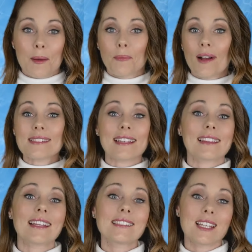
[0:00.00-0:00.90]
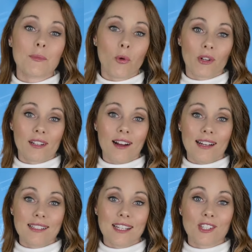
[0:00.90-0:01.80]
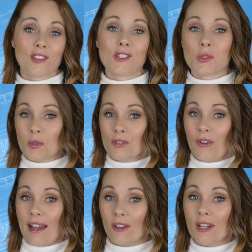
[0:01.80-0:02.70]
Plus, it links the imported content to the source file,